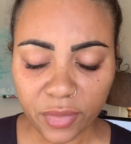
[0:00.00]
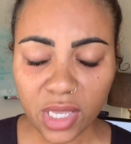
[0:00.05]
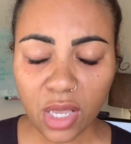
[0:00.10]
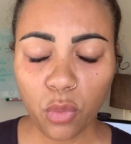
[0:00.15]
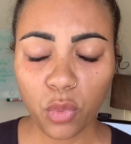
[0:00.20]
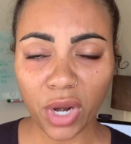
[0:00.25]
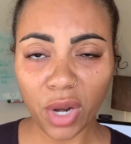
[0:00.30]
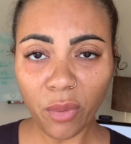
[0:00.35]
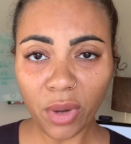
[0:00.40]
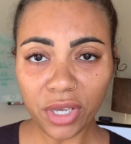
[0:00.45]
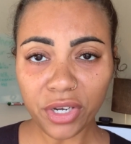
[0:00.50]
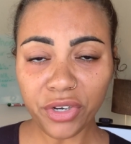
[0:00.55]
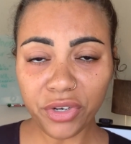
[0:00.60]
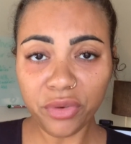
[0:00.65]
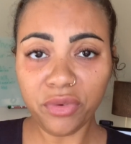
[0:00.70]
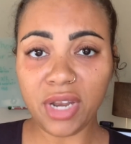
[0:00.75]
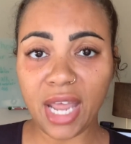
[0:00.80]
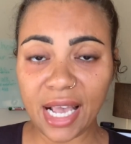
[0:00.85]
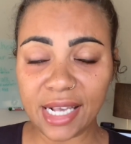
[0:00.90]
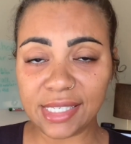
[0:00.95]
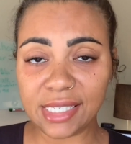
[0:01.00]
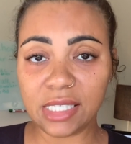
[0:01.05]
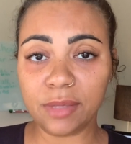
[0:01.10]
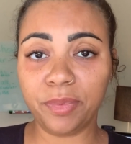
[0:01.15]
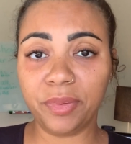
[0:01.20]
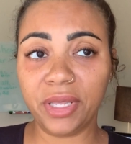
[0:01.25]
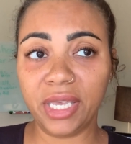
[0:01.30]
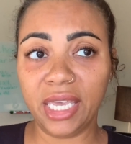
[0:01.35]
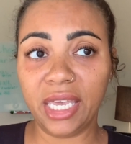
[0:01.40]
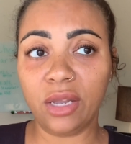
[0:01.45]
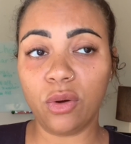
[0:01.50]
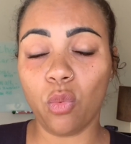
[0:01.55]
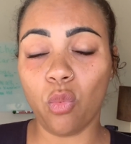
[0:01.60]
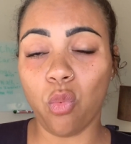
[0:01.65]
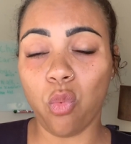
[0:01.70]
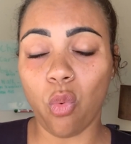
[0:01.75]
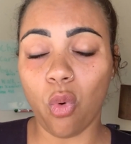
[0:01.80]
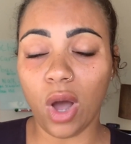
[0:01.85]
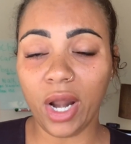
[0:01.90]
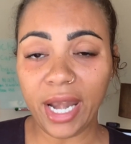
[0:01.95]
What I want you to do next is plan
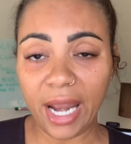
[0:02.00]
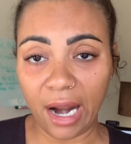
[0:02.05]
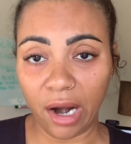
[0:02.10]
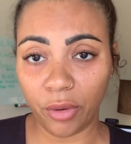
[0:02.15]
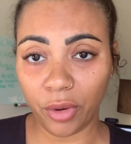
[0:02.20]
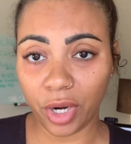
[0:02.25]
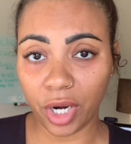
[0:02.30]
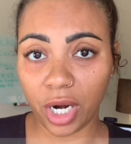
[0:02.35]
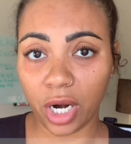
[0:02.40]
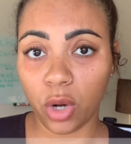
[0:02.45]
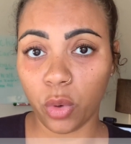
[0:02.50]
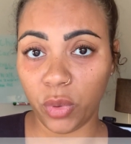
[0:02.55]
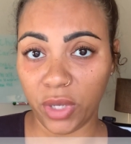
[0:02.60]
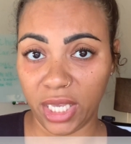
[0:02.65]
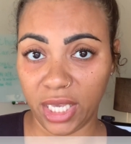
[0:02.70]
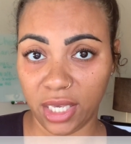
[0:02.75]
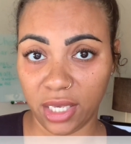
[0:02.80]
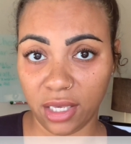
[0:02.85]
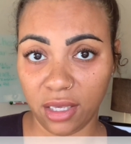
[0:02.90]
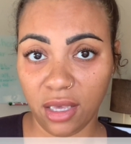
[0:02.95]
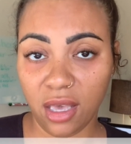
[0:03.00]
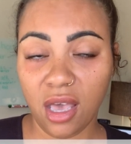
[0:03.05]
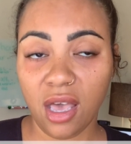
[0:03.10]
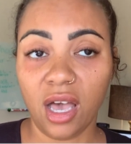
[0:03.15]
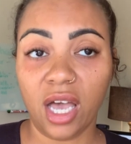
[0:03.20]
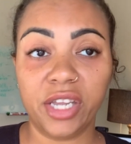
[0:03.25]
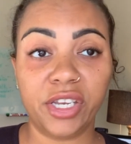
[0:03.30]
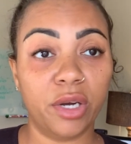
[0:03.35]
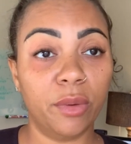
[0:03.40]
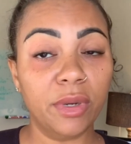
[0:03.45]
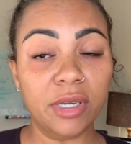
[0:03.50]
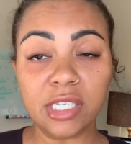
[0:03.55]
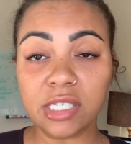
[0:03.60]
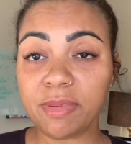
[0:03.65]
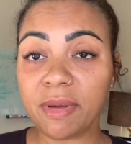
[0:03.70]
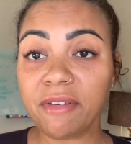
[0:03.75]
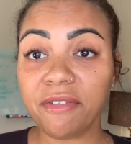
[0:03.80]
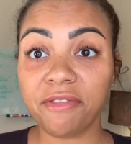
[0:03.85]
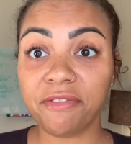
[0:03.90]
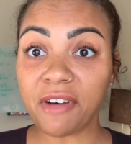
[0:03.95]
1 hour a week. I don't want you to
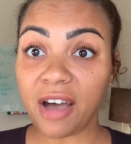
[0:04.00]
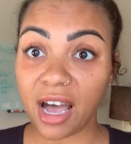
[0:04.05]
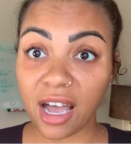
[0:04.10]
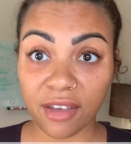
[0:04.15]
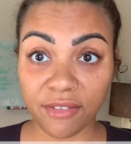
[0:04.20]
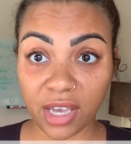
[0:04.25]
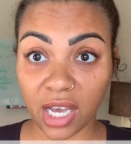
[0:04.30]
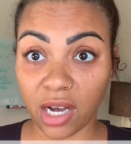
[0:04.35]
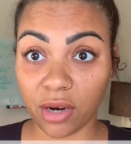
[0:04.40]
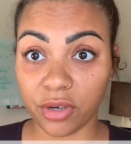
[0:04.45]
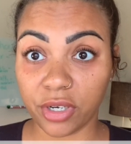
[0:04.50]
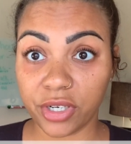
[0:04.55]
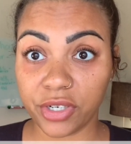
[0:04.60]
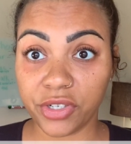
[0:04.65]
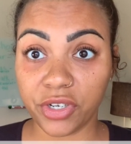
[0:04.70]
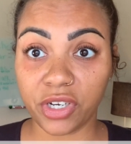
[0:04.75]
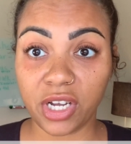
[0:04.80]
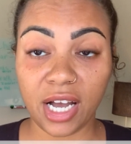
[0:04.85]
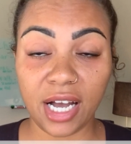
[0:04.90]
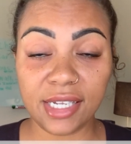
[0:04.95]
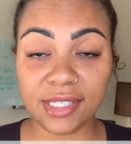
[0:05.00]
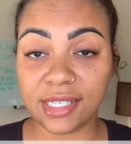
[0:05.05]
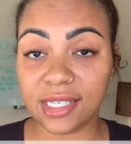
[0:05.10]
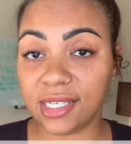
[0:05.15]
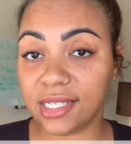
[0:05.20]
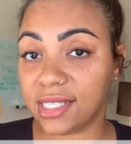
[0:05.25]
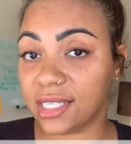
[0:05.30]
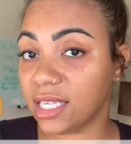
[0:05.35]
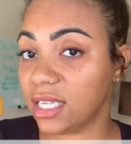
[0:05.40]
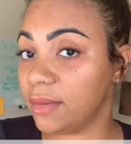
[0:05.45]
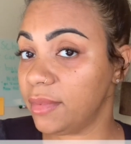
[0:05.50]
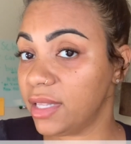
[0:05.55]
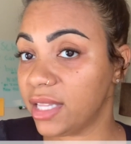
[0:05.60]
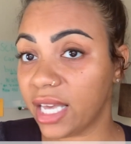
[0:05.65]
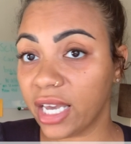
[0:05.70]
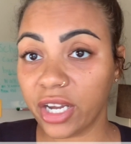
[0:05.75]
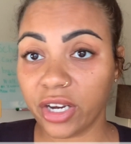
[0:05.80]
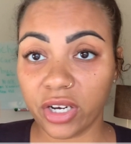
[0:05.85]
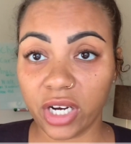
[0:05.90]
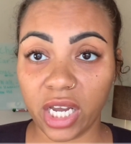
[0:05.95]
spend 5 hours. Your content isn't going to be
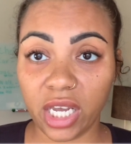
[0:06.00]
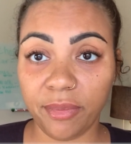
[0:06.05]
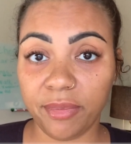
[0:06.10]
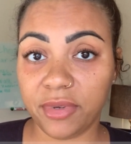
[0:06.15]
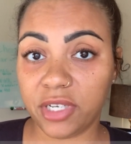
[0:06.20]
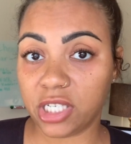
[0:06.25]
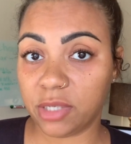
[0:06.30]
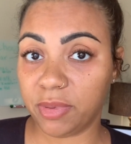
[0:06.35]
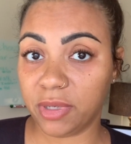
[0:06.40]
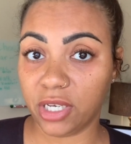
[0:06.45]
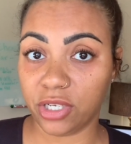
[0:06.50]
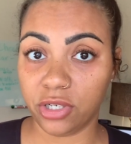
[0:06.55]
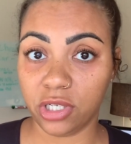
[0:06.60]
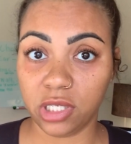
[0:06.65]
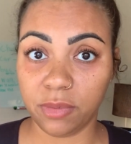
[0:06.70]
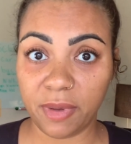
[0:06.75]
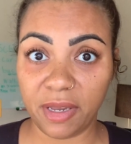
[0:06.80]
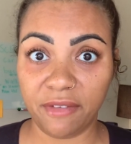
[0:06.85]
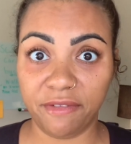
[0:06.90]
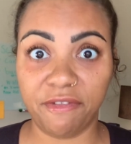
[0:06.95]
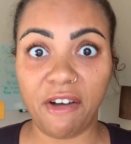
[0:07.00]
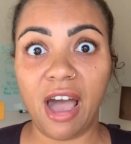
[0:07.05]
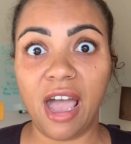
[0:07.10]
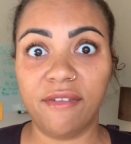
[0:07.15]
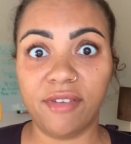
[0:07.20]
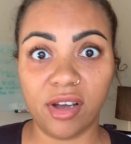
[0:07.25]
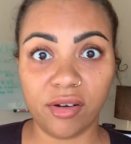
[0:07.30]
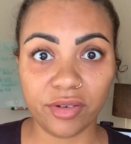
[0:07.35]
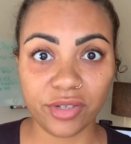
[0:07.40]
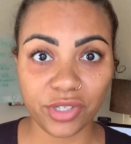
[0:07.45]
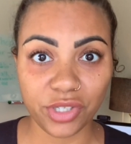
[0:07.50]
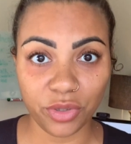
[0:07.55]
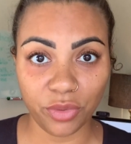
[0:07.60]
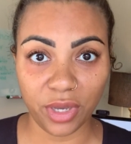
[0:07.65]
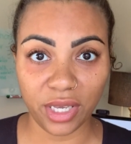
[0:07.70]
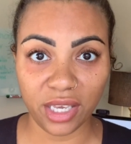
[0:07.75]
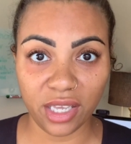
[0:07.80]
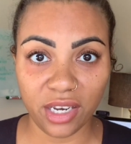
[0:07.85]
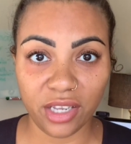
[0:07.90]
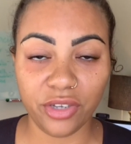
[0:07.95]
that great just because you spent 5 hours
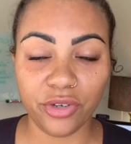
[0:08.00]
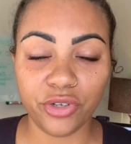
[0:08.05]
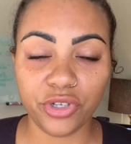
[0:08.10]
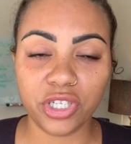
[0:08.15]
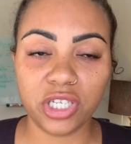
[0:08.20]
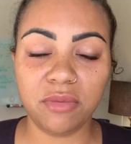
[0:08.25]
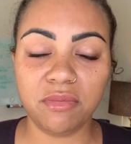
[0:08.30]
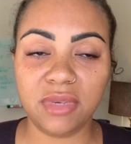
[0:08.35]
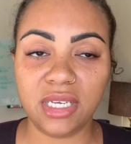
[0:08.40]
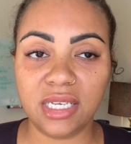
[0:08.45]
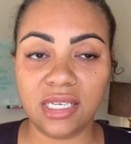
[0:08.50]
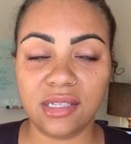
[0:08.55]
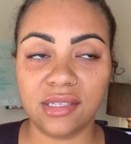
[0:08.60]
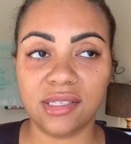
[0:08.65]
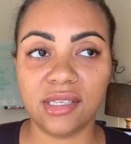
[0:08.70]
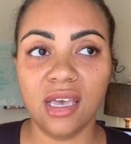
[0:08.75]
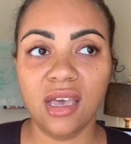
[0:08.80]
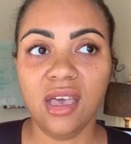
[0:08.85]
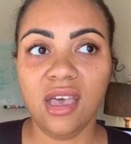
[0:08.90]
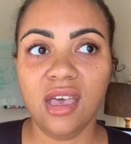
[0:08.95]
doing it. It usually means